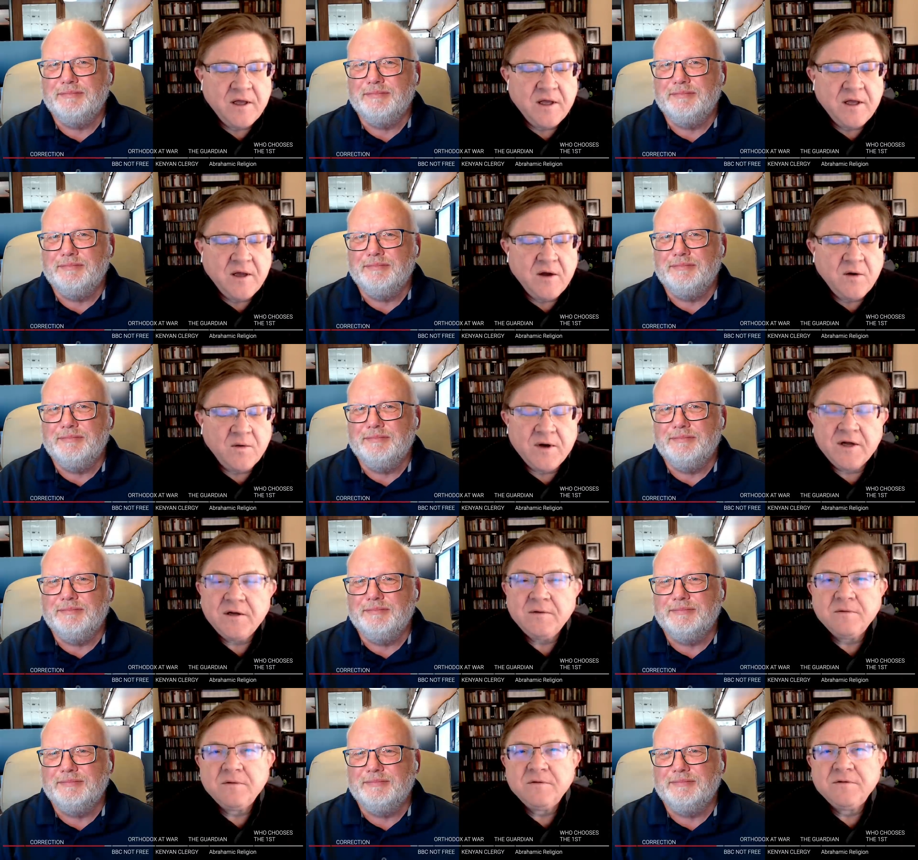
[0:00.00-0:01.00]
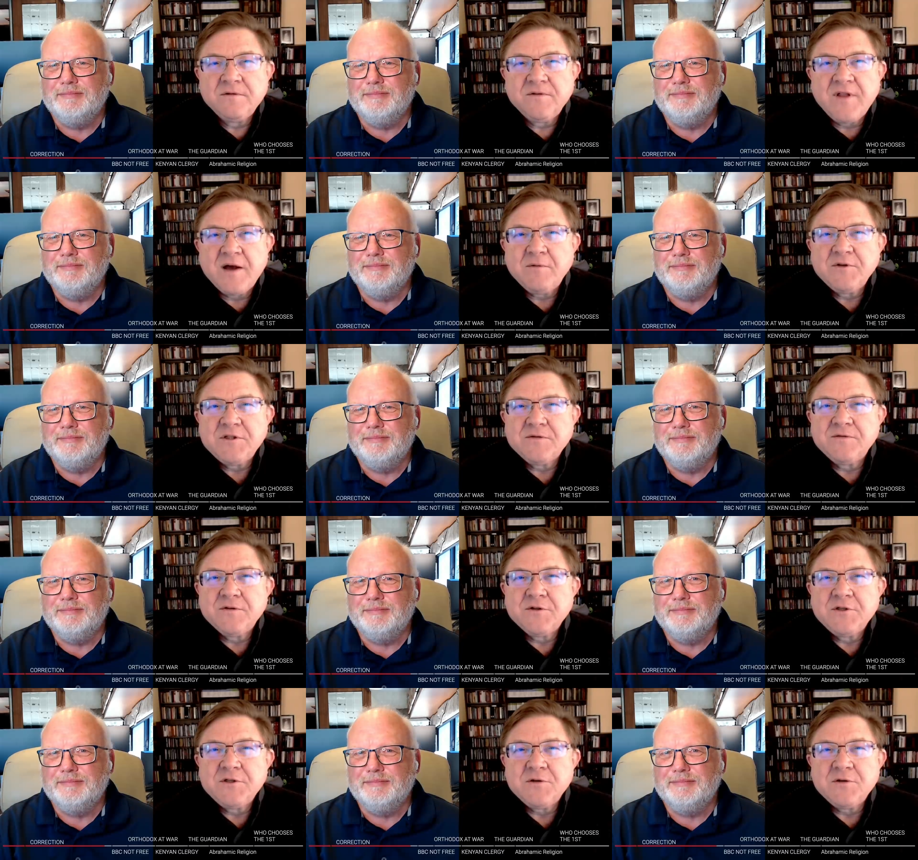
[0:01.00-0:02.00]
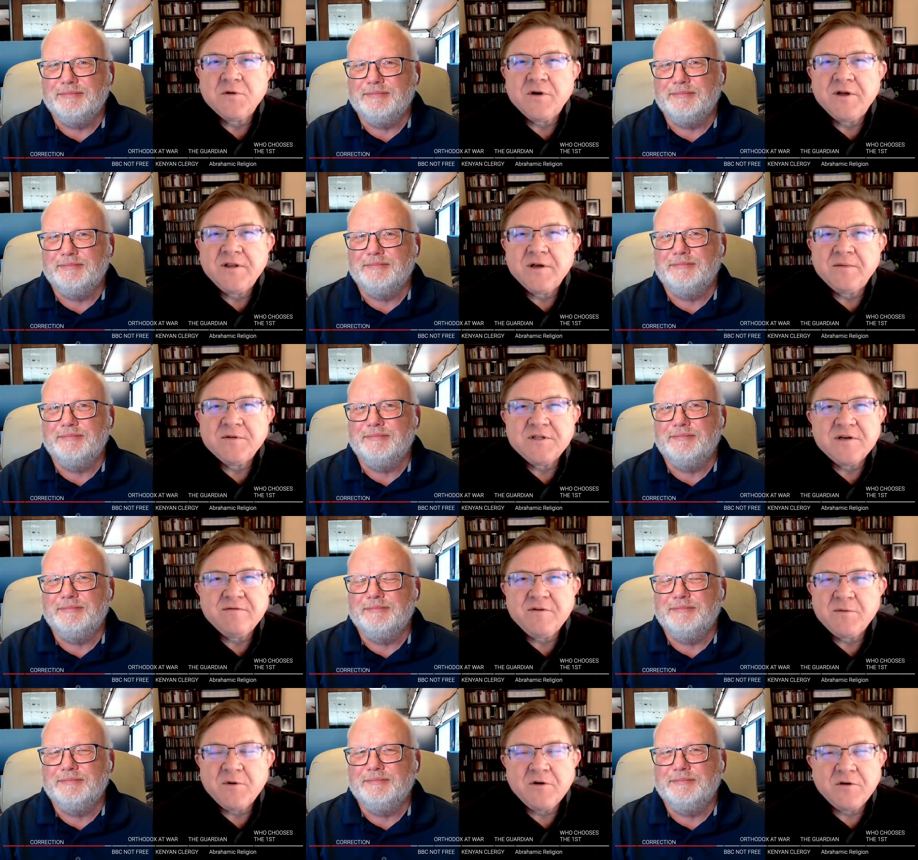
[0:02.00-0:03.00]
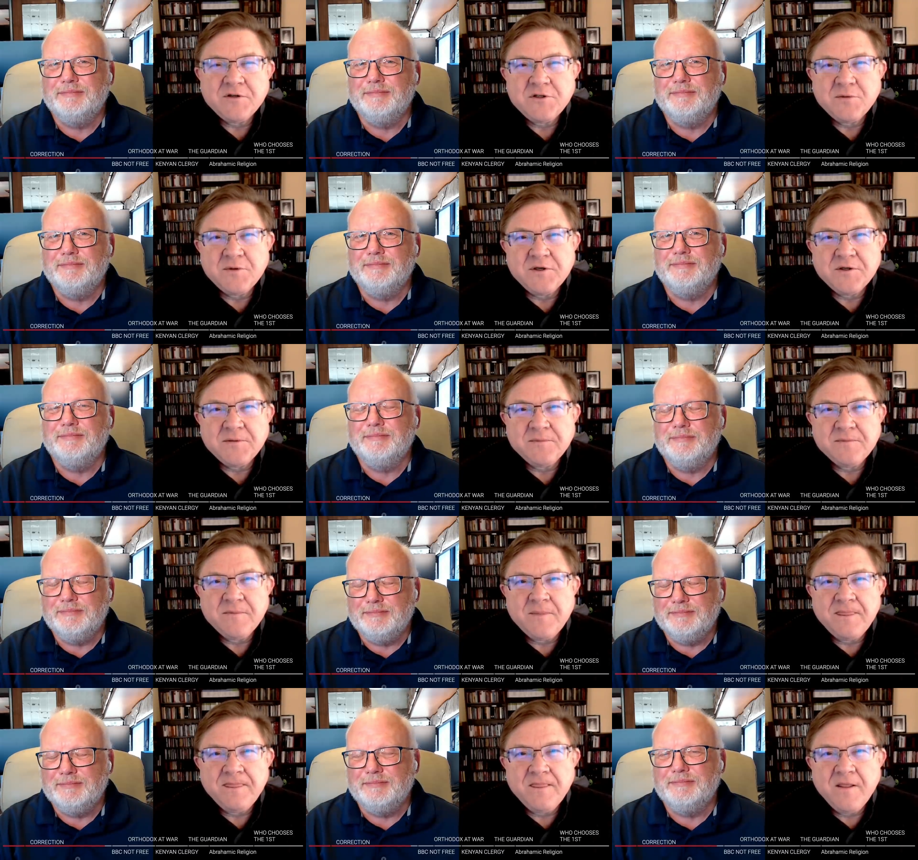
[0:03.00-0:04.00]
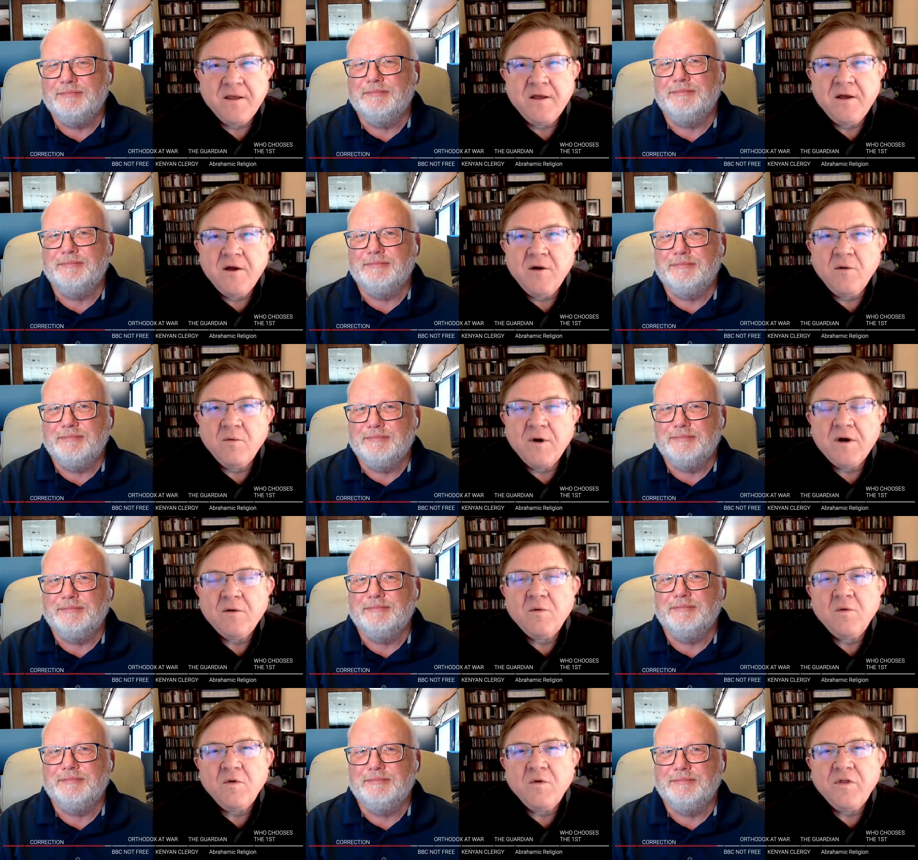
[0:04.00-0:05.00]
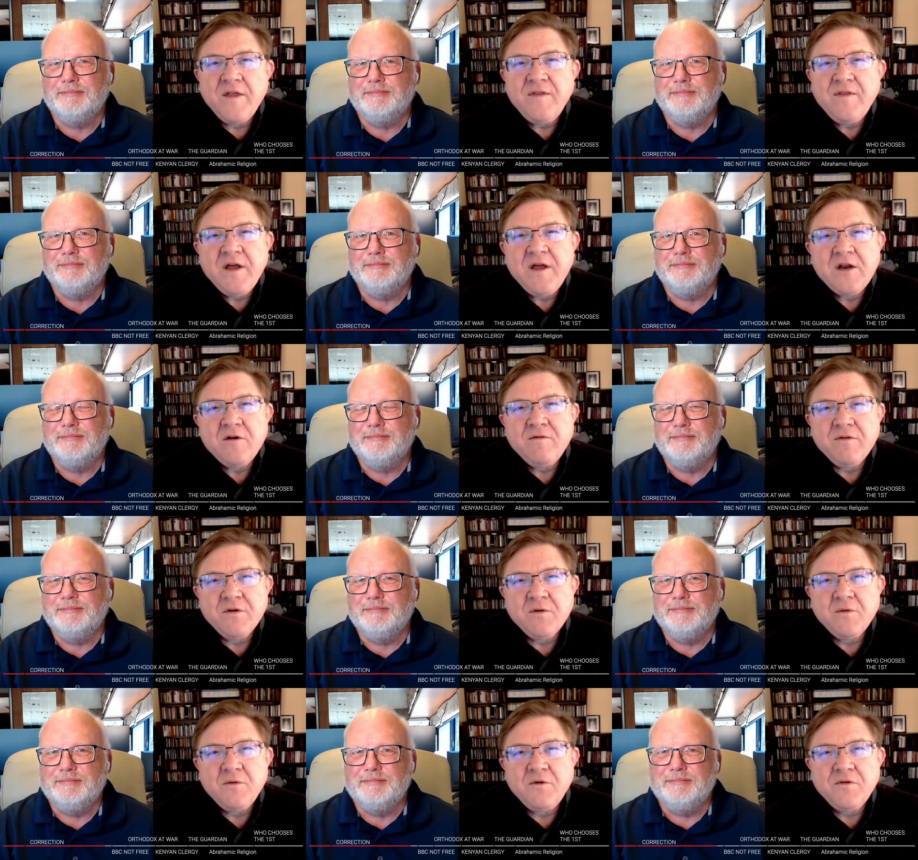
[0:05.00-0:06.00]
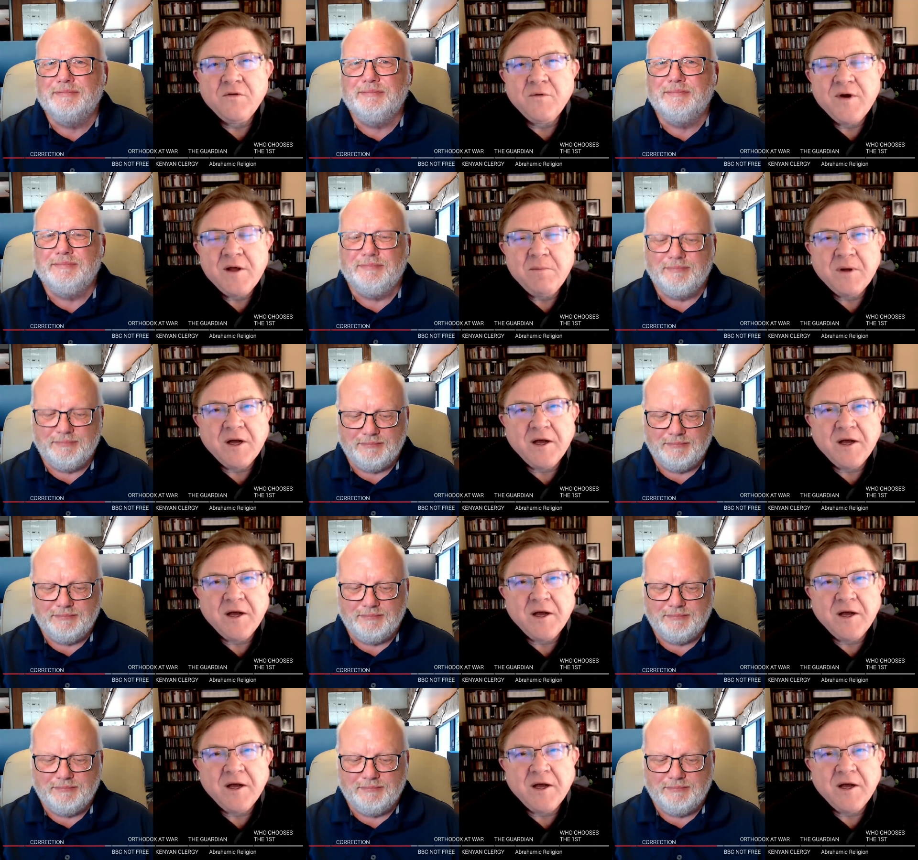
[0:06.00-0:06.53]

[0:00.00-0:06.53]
Speaker 1: Well, that was the first story that was everywhere on Twitter. Well, then they interviewed the rabbi